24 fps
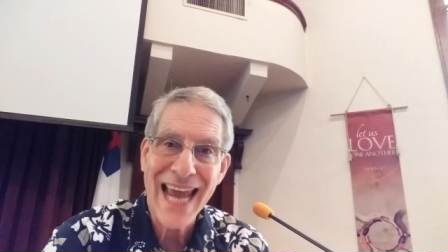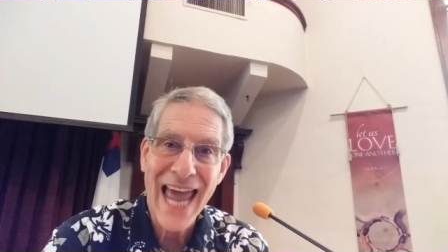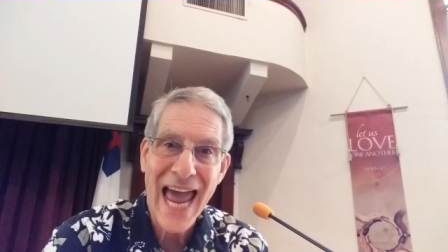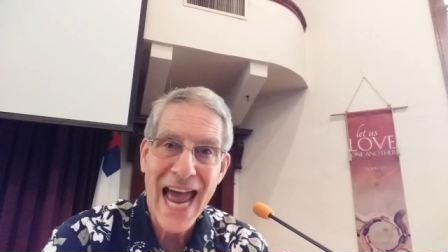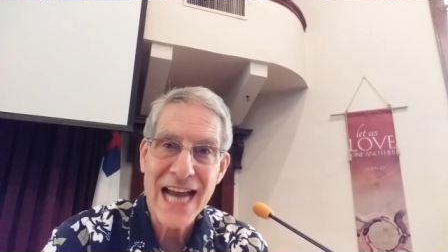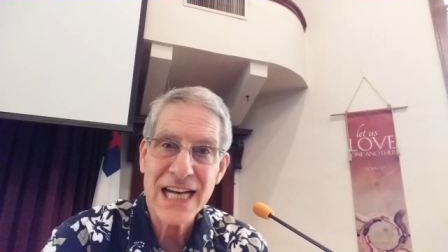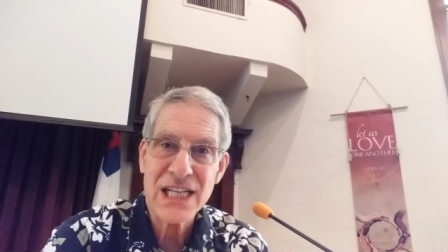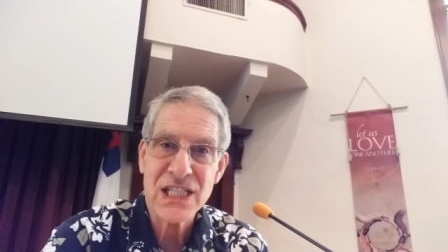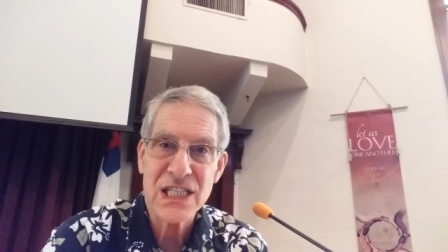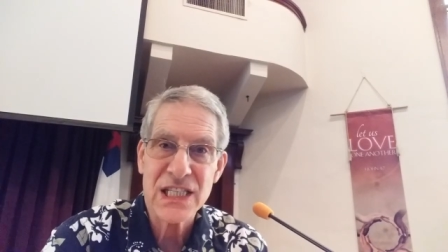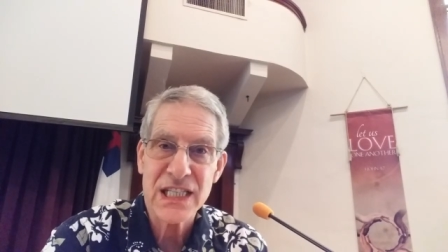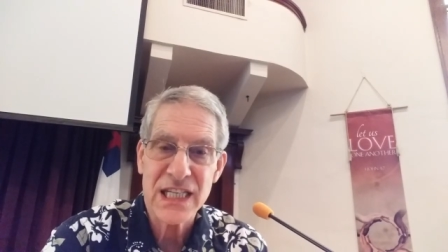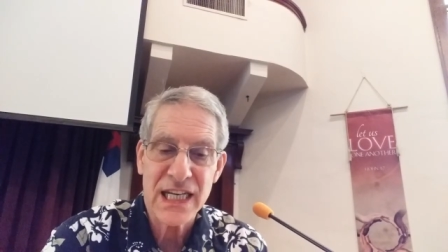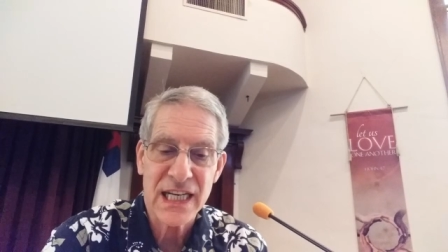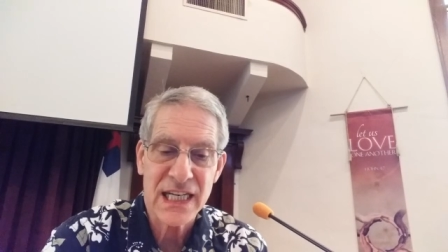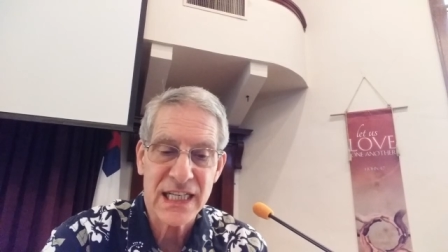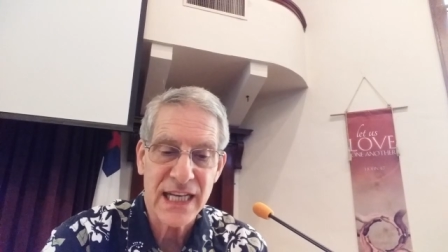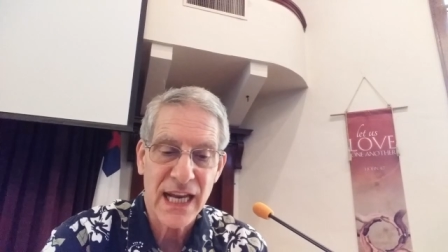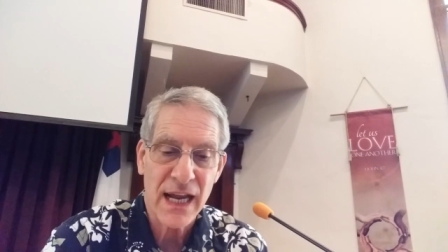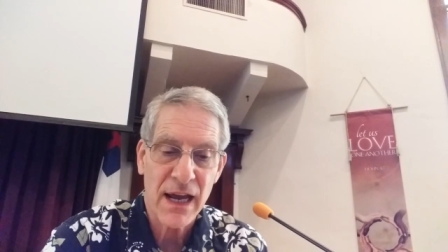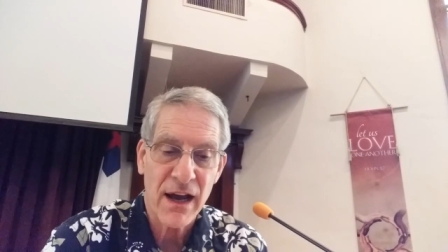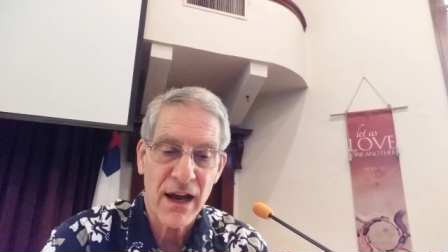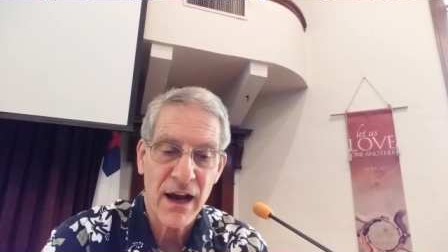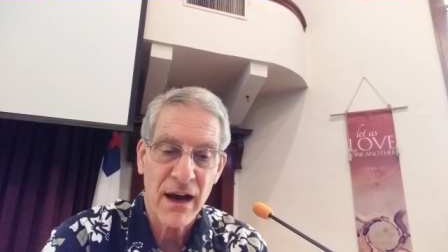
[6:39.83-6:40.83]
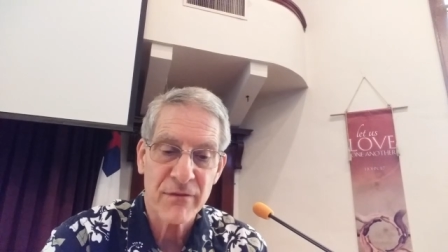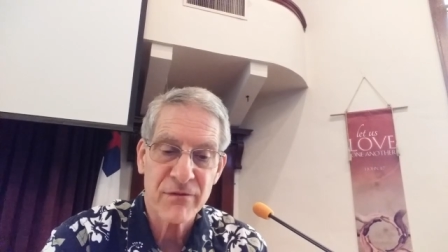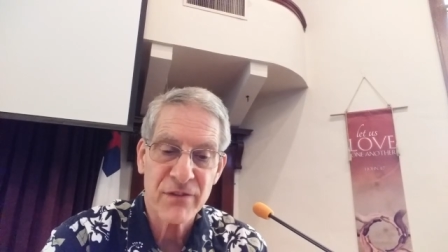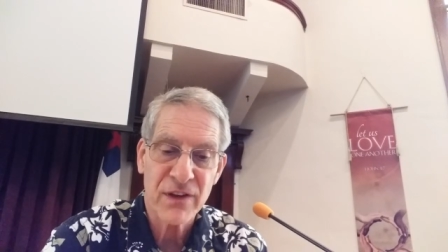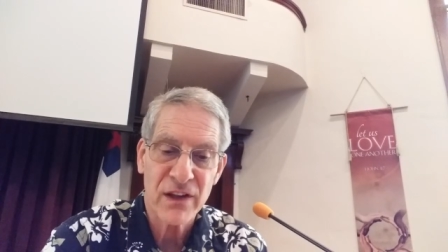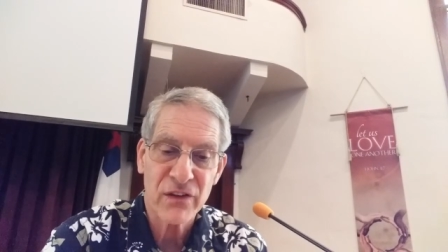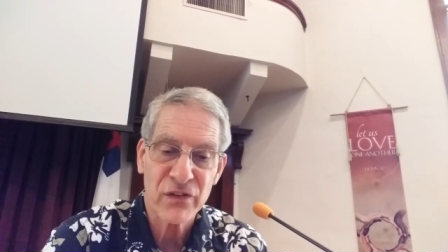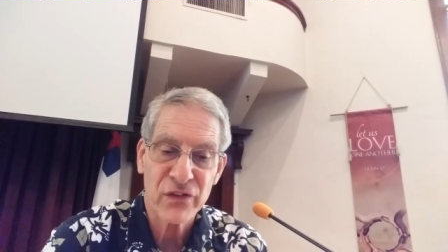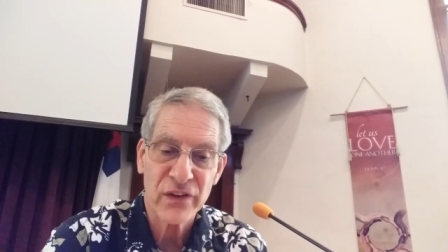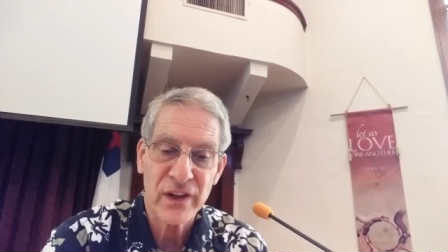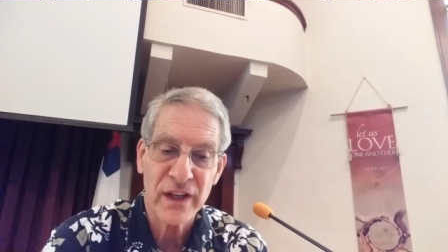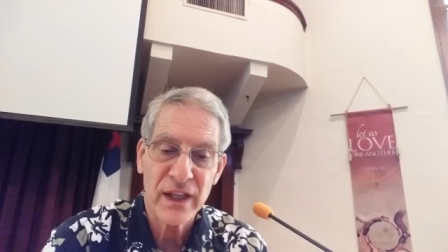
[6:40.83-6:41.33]
accident,
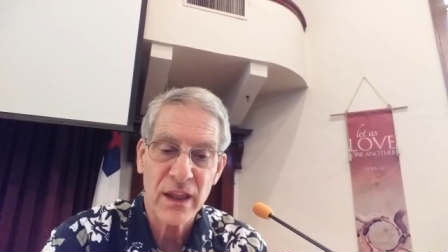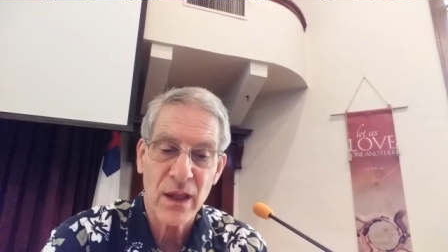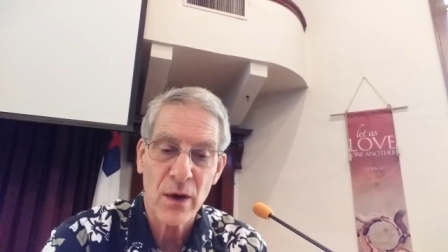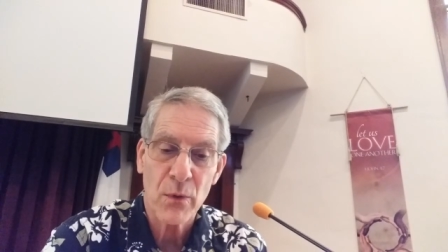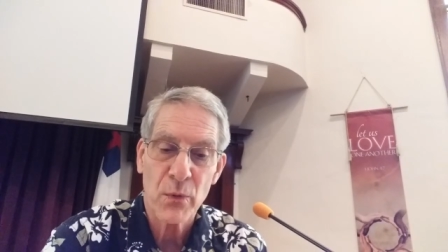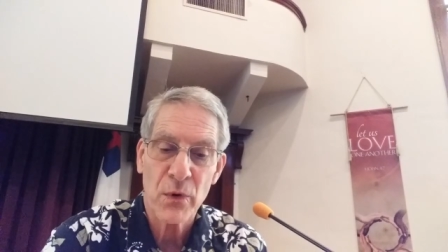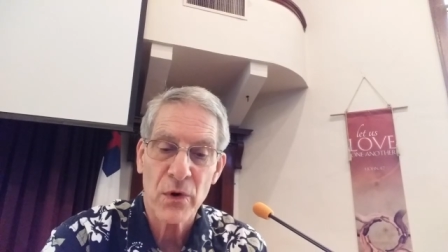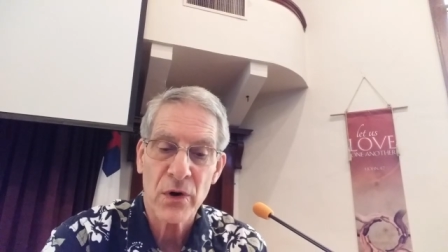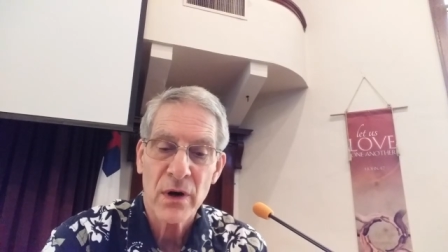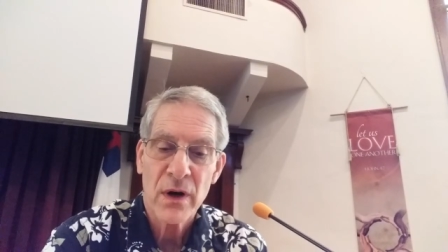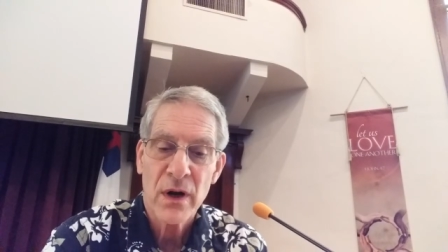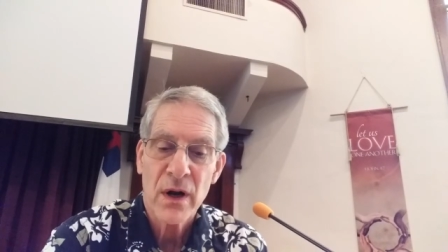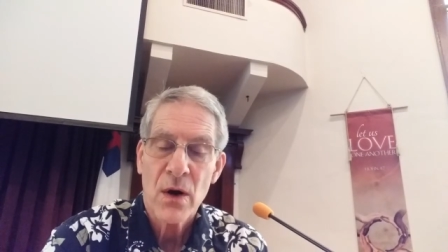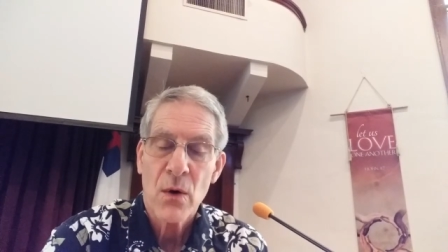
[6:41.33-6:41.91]
obviously, that were,